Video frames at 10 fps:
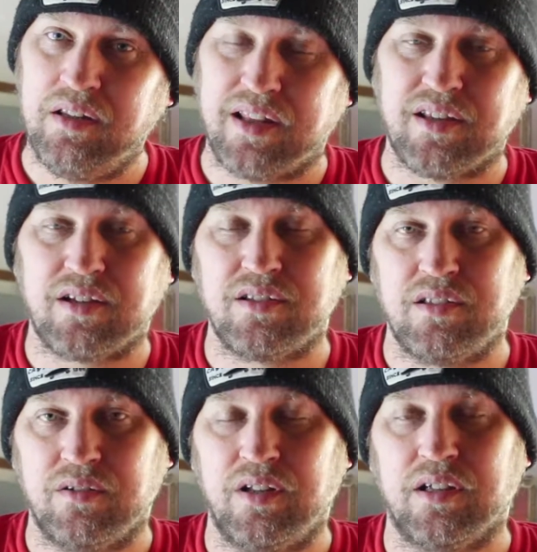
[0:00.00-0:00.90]
That's actually
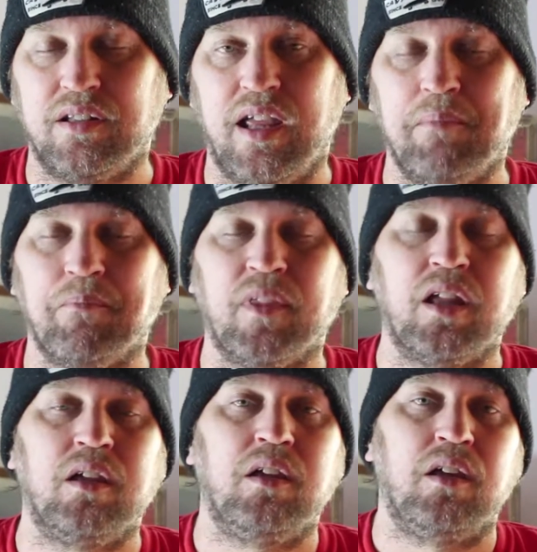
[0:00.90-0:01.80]
their nickname,
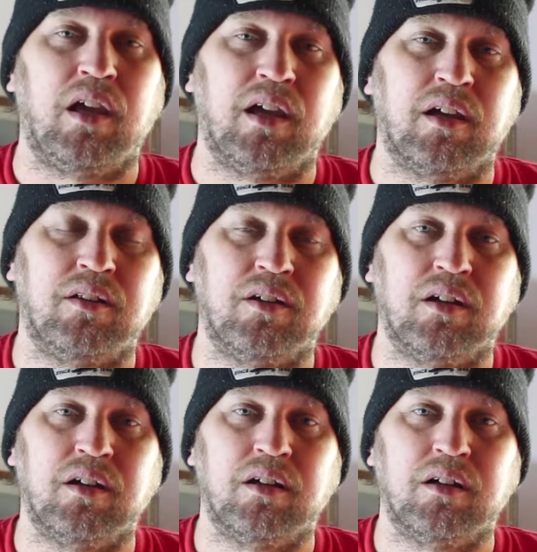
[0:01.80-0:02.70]
and
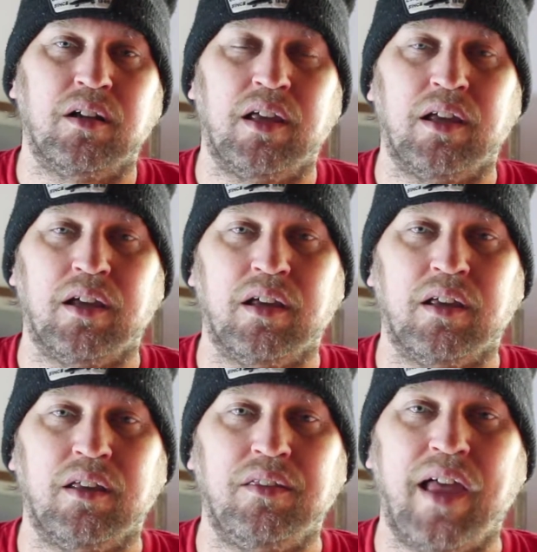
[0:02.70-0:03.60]

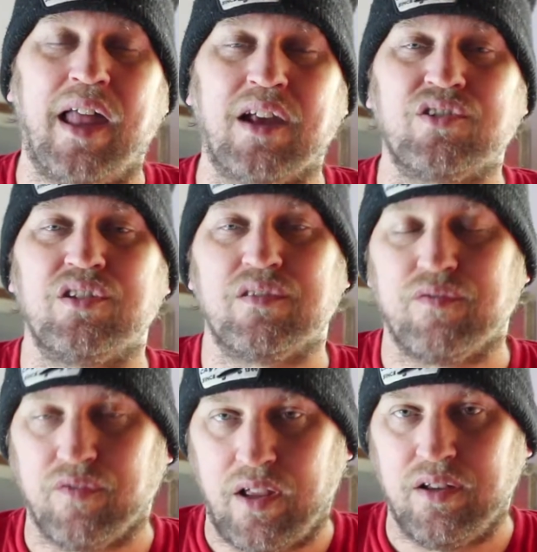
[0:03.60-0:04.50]
that actually is a
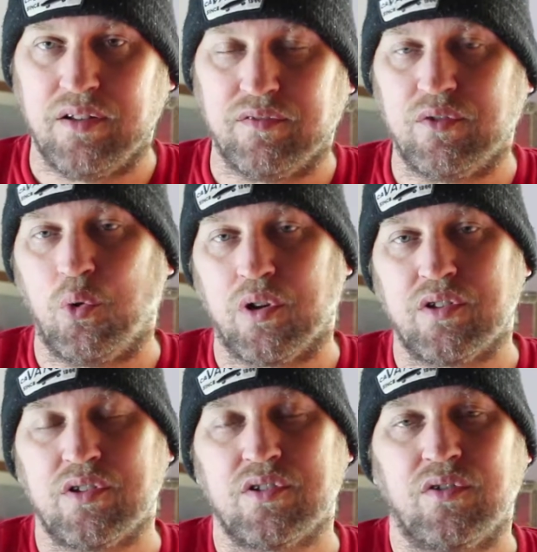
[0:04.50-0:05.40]
friend of
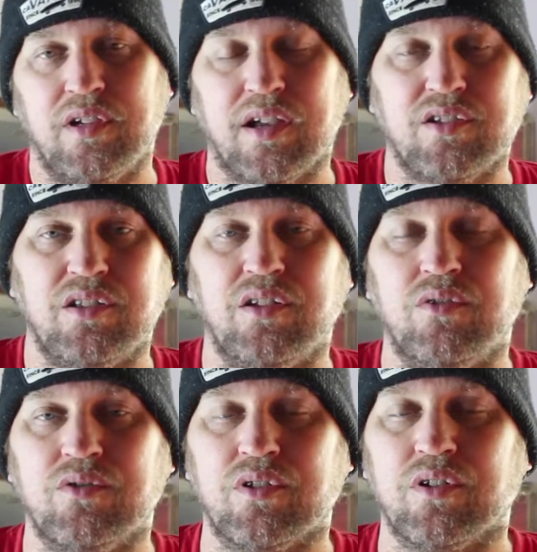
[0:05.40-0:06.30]
Quartz, so he actually
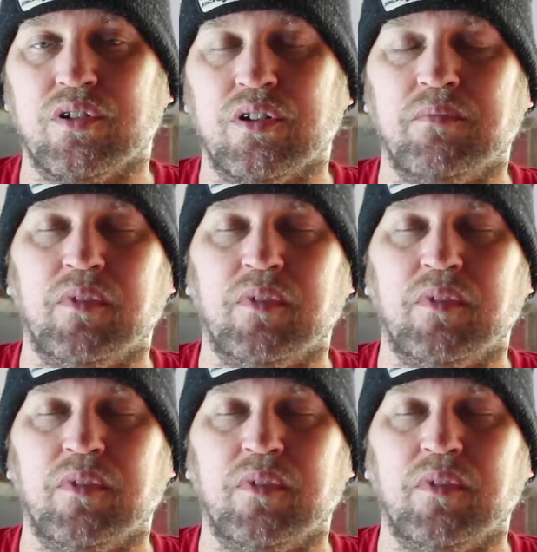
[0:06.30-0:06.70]
knows her.